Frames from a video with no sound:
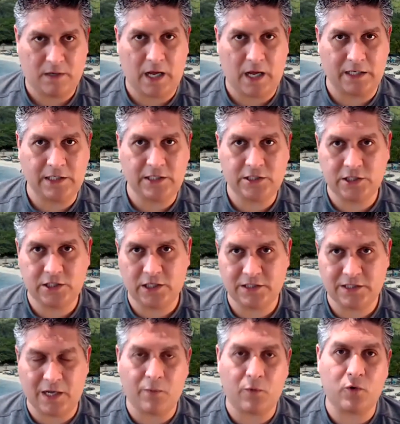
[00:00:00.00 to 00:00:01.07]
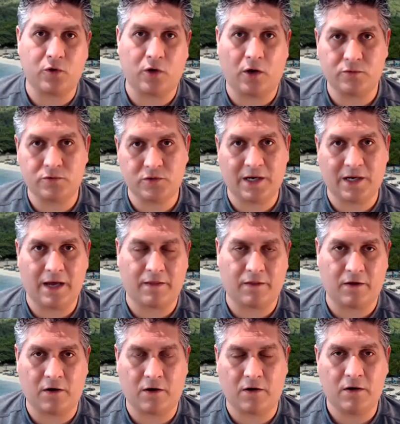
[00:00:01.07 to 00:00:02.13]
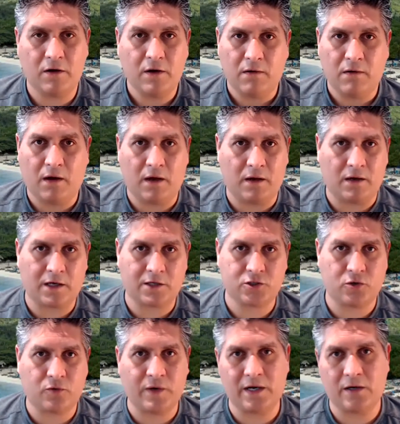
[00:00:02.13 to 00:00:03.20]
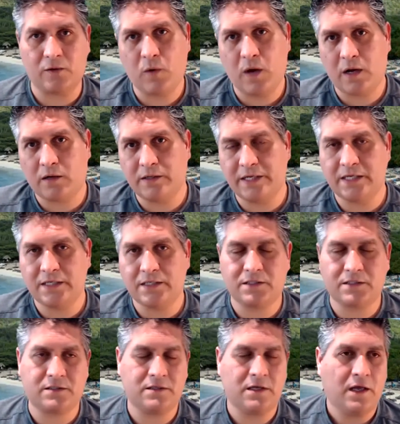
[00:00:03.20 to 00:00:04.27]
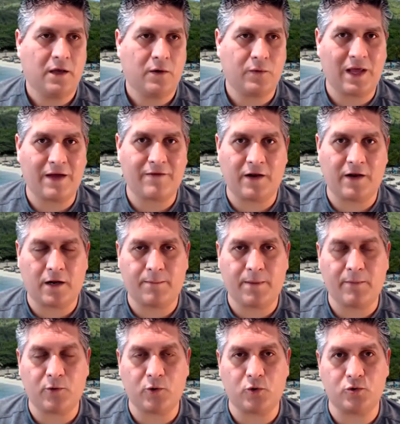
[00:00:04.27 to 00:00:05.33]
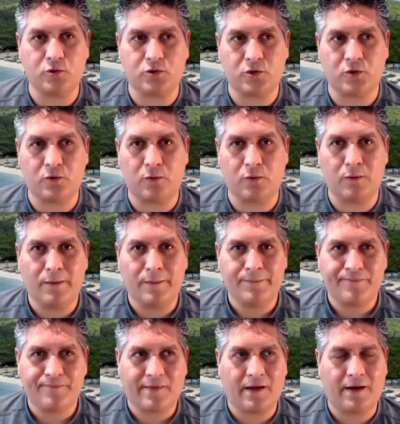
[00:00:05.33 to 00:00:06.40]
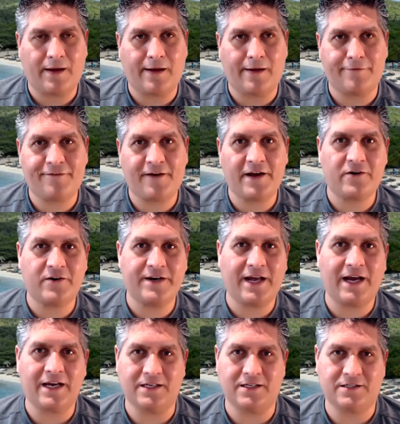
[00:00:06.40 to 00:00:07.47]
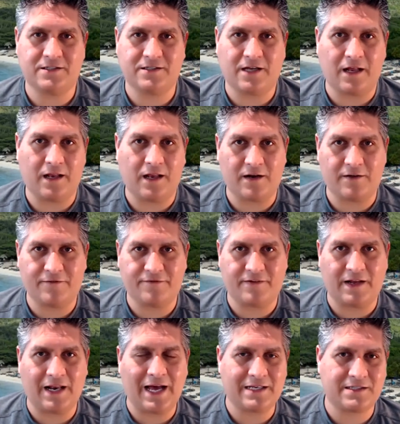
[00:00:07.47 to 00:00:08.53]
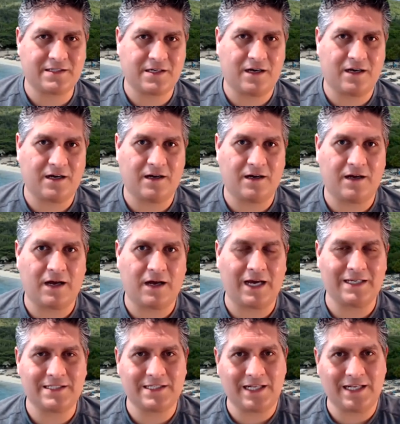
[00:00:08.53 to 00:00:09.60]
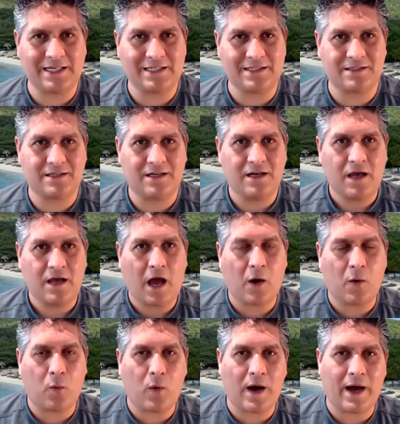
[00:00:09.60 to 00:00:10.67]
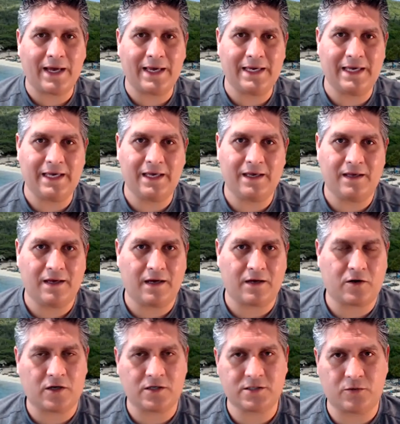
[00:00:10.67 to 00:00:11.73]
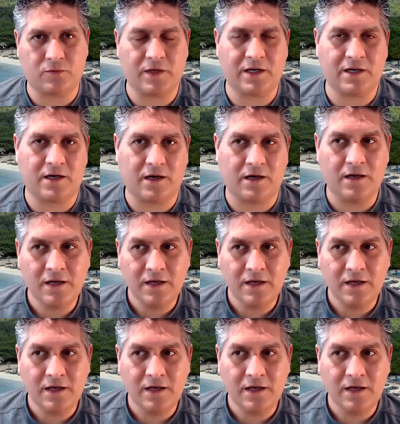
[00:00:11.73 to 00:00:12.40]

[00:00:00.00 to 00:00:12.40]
niches that will go together. Luxury and wellness. We have a lot of people who do fire and ice, a lot of Alaska, Iceland, Hawaii, Costa Rica,